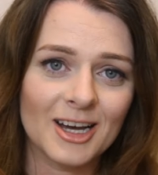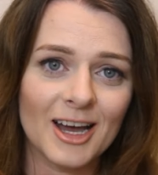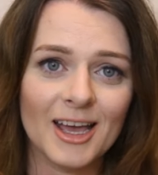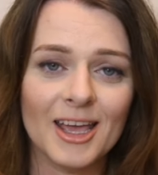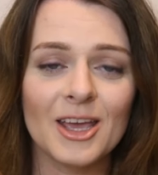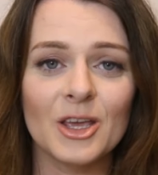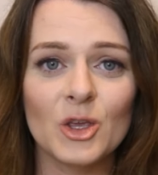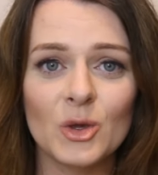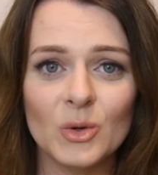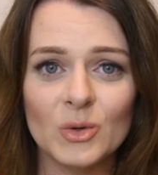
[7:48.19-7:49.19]
I
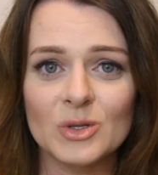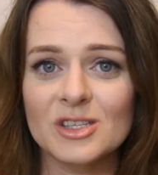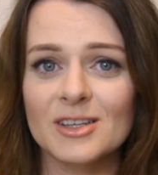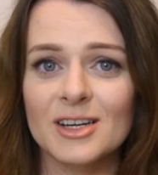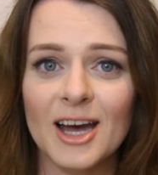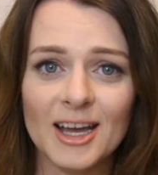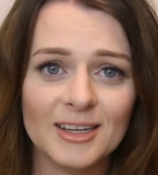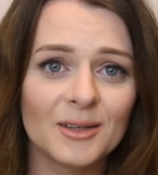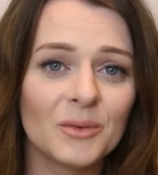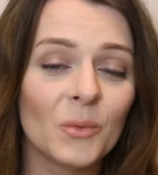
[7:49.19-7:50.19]
use
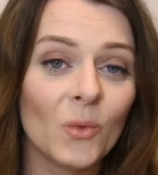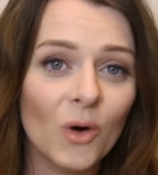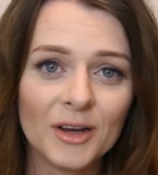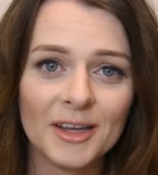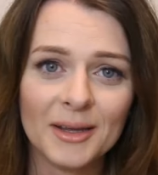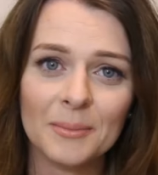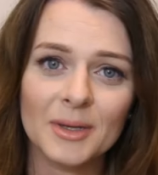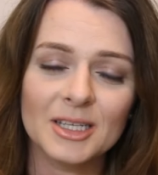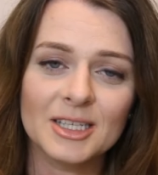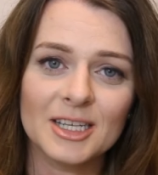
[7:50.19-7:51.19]
guided walking
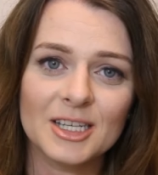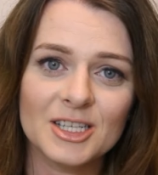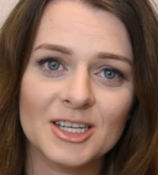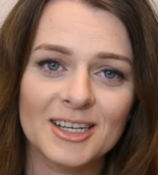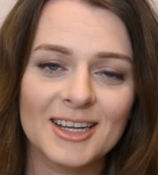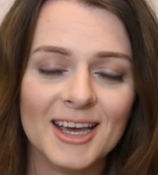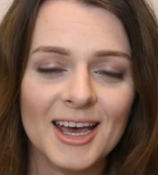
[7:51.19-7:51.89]
meditation,